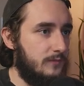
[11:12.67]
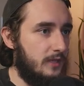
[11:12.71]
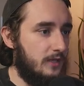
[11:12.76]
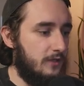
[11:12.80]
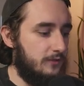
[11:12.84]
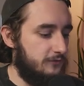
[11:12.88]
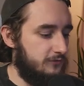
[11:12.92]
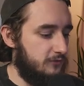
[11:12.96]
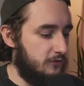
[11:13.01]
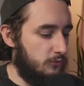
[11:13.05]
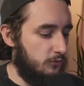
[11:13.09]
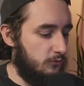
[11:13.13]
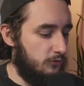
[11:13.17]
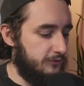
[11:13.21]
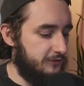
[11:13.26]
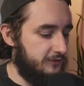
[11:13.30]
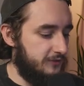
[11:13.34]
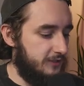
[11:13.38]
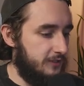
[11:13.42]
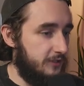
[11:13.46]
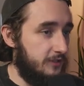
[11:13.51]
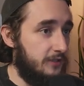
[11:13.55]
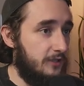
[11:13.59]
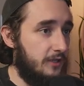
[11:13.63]
So we'll
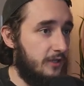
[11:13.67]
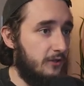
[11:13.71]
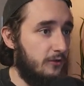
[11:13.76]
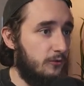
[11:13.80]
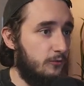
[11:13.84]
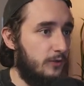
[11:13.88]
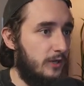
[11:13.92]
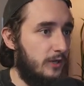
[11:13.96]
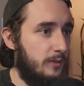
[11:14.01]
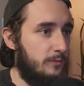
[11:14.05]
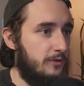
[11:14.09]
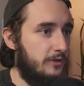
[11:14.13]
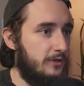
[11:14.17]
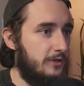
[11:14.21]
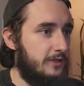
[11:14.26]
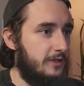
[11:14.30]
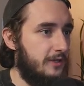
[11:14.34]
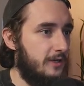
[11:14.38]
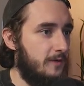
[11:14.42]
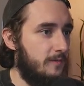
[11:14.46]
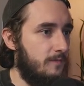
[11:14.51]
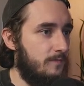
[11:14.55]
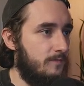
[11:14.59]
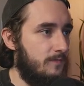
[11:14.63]
send another webhook
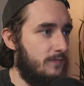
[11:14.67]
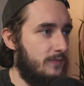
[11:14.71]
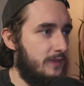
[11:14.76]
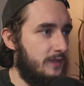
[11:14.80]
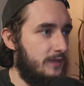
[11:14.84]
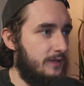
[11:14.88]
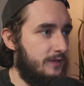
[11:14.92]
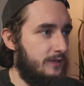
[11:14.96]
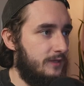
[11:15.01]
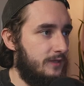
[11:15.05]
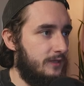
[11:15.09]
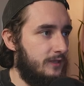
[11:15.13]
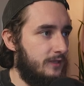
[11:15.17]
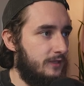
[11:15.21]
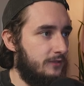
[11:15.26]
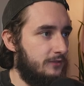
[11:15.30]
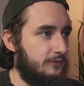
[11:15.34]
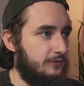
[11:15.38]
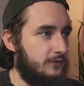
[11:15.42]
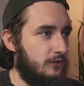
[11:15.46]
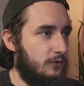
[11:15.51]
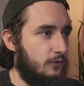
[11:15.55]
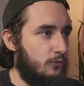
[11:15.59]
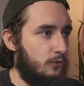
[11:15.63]
here.
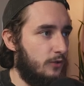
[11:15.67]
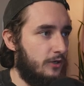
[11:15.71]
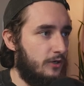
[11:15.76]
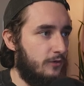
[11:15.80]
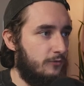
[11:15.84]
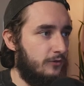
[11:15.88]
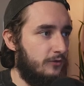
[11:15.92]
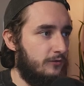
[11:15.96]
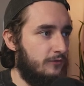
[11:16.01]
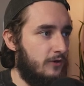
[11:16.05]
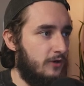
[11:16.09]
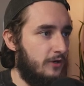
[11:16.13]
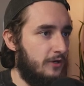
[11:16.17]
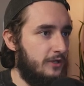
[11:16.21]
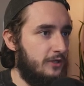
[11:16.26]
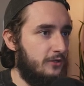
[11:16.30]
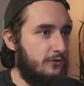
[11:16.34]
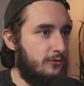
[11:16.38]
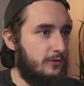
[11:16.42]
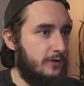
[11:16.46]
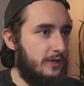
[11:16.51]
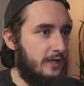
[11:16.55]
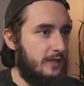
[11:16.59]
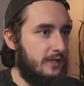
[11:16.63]
So we've already
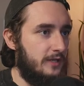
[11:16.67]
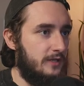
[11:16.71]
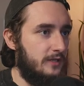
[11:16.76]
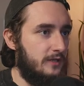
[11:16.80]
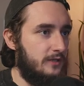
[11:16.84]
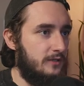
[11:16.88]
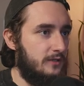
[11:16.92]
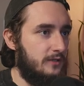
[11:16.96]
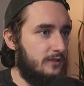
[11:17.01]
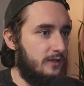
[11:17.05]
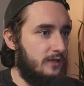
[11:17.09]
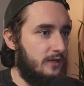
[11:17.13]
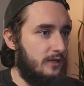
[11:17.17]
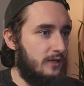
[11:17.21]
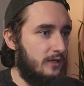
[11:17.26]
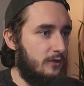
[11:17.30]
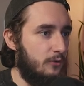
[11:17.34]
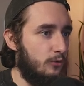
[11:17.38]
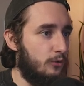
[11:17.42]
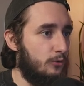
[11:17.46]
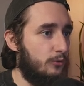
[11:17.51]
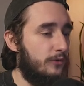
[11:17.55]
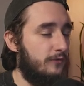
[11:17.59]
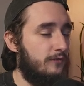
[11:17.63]
created
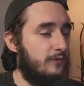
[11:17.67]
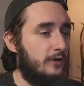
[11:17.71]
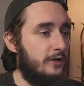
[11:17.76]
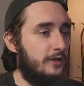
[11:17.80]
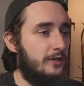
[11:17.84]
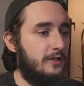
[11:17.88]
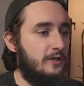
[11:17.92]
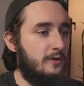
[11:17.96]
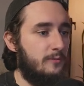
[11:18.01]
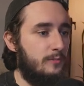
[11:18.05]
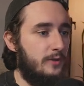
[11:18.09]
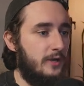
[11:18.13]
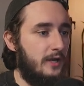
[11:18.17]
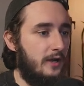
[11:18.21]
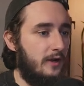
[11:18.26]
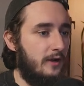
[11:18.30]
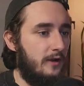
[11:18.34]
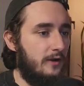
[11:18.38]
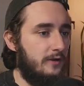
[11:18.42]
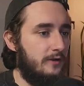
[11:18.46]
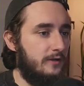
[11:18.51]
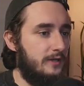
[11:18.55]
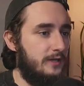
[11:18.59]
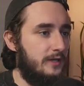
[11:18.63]
or we've already
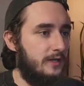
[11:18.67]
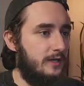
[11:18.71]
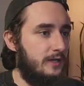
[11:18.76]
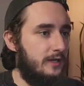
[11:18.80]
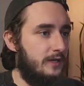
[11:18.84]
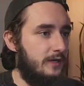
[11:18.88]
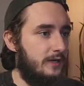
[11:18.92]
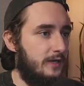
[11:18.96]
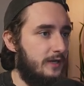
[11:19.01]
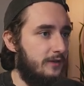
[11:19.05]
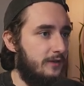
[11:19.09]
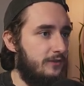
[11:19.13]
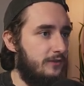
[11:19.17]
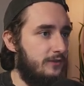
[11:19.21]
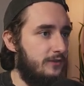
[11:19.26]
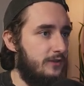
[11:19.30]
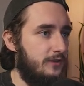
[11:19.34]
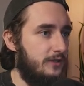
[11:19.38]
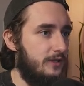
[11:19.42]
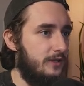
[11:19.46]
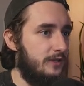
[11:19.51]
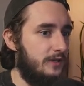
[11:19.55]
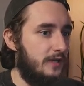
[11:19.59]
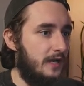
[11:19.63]
compared
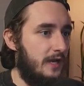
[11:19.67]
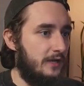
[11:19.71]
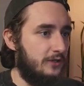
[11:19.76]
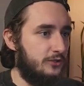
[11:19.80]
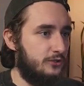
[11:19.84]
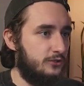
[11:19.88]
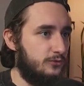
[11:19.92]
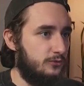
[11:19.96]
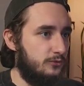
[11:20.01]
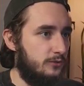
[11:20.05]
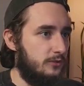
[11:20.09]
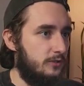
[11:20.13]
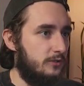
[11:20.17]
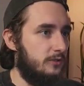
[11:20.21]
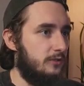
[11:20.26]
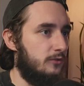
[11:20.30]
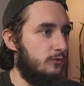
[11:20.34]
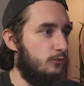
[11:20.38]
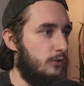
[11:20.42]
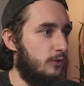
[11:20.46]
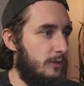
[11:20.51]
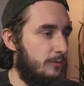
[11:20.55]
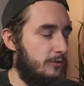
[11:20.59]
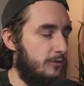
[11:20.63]
the actual
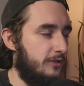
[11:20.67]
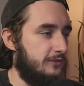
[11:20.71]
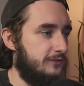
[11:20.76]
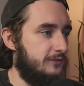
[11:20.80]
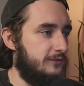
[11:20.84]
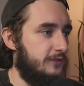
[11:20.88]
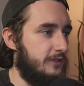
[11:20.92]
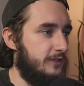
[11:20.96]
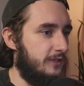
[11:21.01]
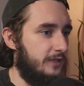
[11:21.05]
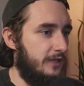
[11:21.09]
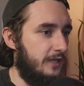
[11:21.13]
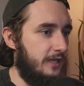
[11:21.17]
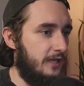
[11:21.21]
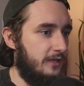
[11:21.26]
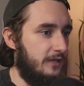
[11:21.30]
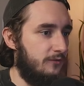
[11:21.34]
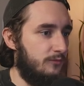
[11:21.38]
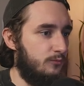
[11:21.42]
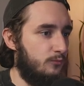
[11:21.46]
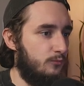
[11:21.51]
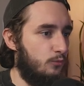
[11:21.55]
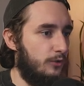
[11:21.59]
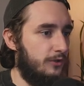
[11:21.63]
webhooks here. And
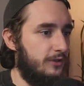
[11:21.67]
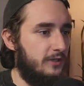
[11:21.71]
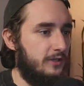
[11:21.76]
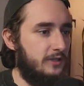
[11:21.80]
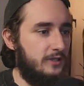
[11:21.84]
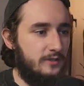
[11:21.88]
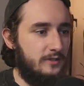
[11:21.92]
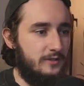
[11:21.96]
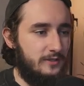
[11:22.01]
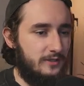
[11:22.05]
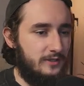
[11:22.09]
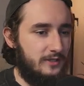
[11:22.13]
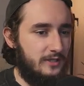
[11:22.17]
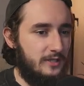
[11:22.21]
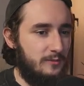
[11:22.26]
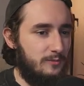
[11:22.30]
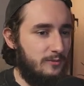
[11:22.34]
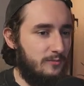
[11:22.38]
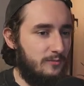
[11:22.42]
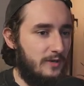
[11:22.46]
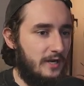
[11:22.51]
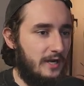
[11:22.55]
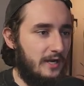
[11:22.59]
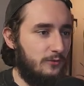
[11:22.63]
one thing to keep
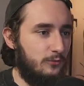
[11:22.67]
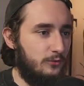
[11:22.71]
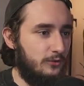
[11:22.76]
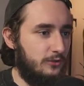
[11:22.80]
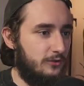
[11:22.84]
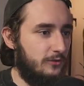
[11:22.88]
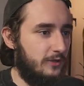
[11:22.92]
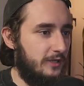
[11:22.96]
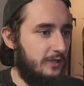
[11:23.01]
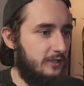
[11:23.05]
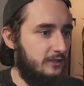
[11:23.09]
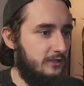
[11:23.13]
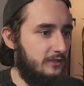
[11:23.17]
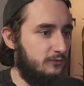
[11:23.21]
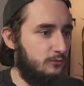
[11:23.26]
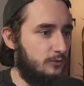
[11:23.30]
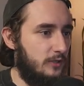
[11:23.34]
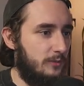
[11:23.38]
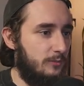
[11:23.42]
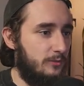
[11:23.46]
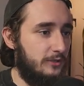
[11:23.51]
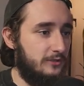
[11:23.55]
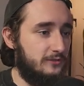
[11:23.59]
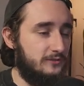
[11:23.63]
in mind when creating these
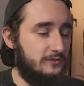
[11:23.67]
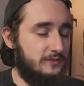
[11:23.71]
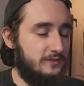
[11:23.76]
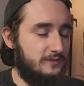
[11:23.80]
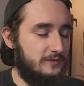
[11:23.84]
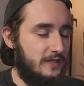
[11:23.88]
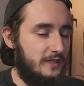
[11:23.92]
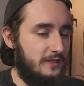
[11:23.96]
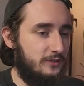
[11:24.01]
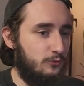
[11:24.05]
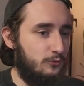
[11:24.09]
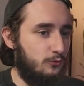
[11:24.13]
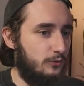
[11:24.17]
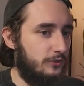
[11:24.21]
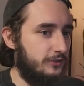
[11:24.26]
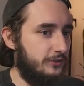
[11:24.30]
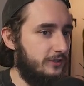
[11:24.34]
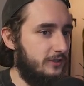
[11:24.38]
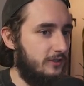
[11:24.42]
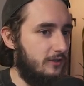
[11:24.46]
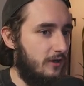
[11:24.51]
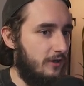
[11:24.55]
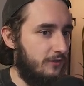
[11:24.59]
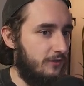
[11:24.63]
webhooks is that you will
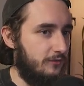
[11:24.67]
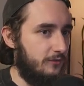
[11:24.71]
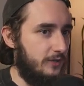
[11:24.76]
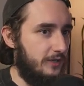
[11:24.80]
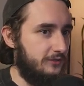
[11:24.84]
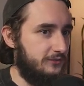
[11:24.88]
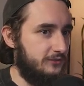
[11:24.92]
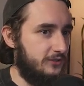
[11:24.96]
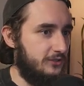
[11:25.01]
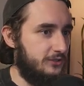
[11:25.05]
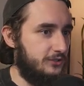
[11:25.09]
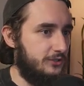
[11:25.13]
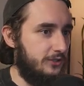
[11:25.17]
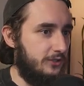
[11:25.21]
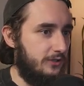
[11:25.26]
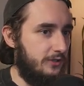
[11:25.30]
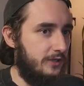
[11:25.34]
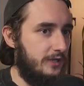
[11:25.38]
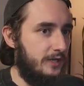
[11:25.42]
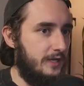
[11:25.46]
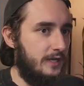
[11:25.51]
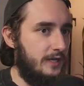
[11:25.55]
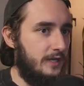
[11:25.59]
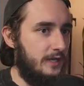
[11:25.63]
need authorization
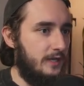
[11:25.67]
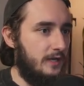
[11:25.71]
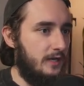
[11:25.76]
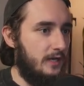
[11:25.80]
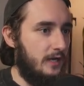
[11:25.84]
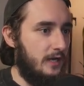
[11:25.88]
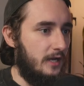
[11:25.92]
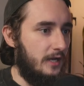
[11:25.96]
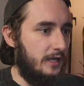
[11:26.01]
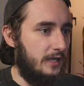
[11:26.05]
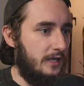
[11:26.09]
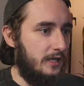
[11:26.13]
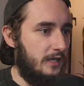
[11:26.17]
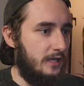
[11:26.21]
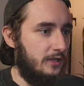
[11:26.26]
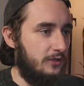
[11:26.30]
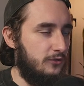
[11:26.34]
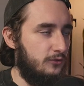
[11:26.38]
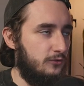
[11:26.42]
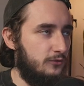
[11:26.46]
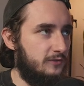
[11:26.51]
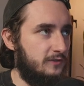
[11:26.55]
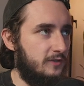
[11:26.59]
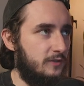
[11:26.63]
and
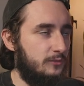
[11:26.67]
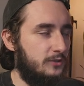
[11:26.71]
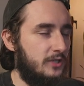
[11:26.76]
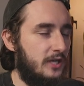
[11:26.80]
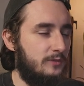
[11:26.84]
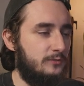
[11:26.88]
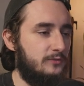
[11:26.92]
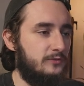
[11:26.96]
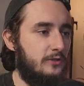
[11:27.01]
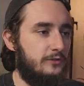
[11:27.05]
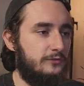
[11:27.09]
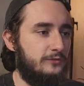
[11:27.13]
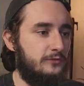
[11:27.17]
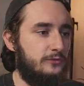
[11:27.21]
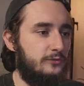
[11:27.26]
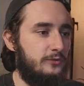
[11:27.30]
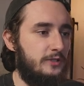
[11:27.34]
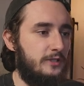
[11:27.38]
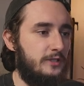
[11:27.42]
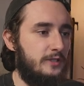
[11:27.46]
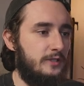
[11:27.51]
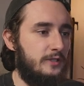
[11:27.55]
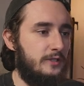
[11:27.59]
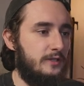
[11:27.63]
you sometimes also
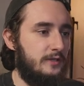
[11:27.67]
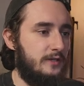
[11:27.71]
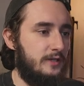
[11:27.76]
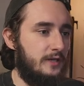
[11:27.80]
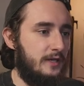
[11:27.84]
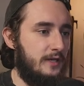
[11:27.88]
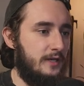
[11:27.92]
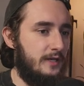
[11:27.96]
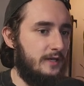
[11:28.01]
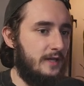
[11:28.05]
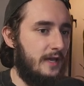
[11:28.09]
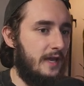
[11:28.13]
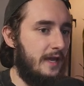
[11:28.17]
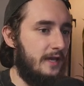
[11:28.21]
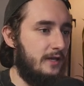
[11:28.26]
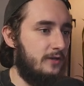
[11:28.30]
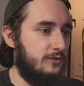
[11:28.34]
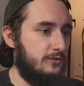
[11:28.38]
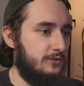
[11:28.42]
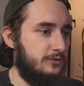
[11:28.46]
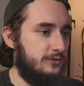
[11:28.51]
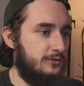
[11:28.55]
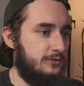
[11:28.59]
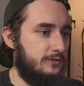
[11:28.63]
need
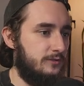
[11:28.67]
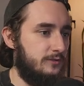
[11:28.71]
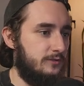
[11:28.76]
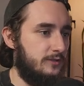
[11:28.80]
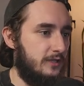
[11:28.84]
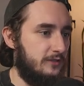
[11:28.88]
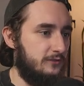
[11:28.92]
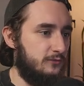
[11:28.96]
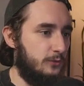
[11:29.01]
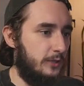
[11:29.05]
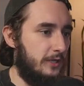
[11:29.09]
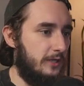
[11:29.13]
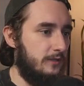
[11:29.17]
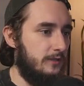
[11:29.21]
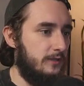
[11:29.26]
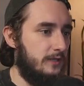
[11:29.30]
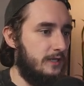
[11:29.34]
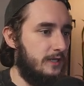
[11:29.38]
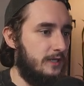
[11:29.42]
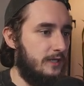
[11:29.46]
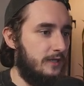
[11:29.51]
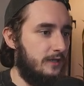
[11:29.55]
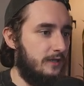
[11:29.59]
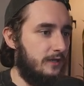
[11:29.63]
headers as well.
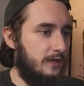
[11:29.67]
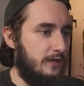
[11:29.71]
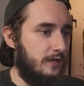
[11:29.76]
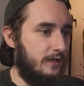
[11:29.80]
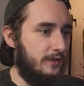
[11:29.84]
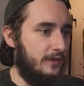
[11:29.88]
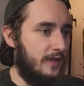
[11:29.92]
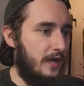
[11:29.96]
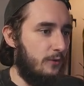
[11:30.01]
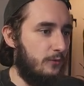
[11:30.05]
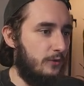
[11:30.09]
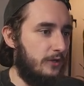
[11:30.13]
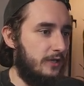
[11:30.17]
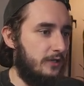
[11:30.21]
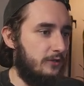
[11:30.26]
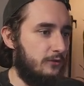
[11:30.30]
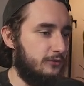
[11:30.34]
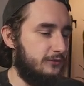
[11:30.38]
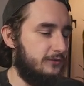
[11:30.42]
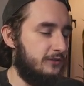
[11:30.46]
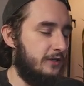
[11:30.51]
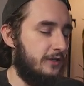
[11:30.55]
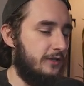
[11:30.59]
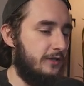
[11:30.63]
That way, or
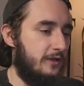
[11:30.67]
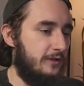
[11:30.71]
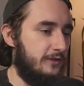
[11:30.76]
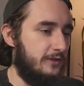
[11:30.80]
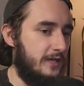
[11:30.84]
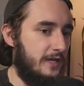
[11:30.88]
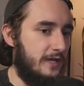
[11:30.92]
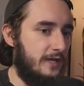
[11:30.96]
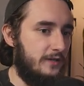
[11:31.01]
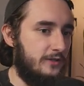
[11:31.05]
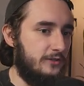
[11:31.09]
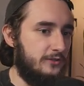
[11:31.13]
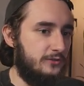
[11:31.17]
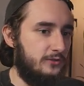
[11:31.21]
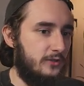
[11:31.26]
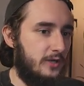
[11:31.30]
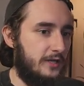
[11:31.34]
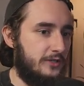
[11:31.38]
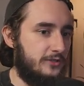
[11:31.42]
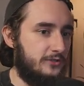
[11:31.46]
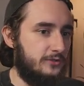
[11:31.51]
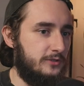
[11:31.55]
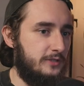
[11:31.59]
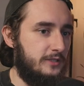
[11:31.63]
sorry, not the headers, you
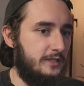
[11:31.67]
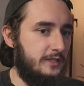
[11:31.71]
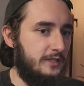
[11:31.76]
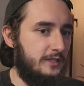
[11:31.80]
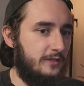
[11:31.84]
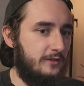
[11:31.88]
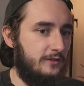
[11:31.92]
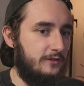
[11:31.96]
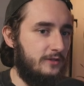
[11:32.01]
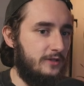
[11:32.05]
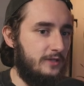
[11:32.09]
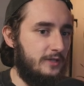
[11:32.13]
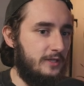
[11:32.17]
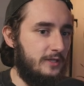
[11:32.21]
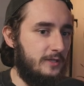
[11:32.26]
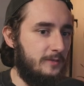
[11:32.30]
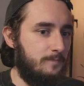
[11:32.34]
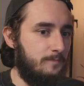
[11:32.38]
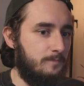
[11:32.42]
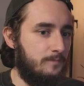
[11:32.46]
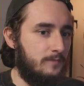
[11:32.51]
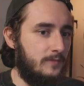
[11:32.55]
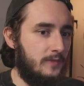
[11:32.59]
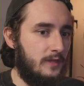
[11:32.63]
actually need the
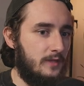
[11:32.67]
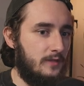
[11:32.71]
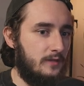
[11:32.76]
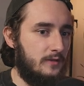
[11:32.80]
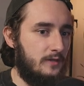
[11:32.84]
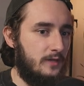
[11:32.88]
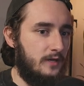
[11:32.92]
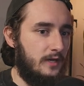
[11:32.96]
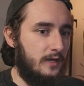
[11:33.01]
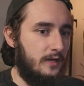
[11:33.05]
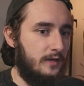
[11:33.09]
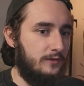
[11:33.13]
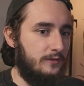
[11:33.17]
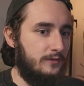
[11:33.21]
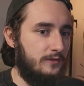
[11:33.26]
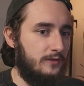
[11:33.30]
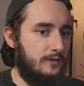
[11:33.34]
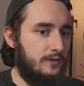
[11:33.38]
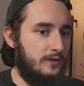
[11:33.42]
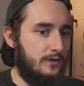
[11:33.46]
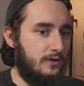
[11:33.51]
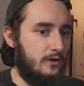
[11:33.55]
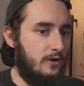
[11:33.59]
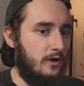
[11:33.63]

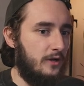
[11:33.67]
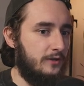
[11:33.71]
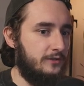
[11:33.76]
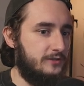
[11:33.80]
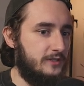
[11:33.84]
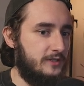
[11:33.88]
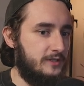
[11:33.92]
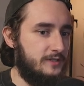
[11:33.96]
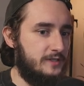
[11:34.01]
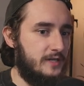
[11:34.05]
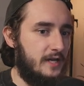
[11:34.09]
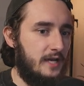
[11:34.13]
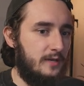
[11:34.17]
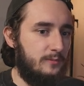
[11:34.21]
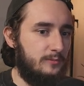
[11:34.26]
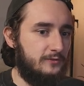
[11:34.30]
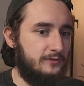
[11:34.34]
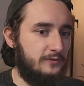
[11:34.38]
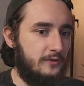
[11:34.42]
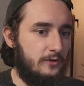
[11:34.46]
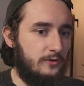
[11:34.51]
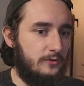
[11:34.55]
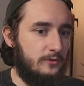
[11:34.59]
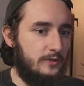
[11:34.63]
content type.
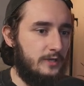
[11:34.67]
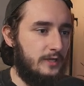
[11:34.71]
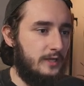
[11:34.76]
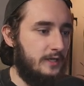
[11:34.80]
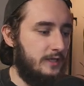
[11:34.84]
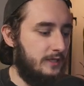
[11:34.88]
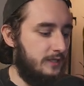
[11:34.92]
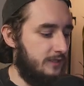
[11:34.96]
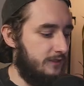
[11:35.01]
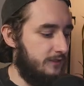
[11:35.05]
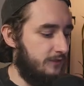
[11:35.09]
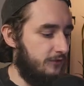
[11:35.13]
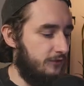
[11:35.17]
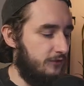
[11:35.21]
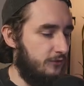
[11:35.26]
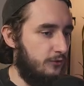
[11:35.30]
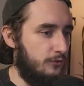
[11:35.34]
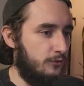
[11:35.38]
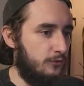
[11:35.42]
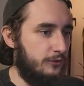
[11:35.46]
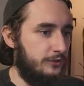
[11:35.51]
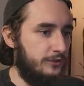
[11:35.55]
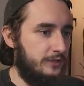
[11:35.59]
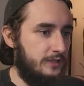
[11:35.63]
So
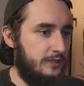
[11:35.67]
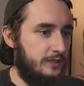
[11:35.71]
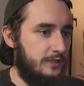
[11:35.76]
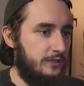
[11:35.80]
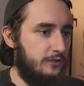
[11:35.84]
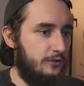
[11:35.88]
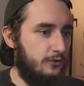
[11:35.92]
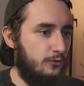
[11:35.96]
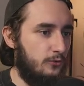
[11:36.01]
you'll need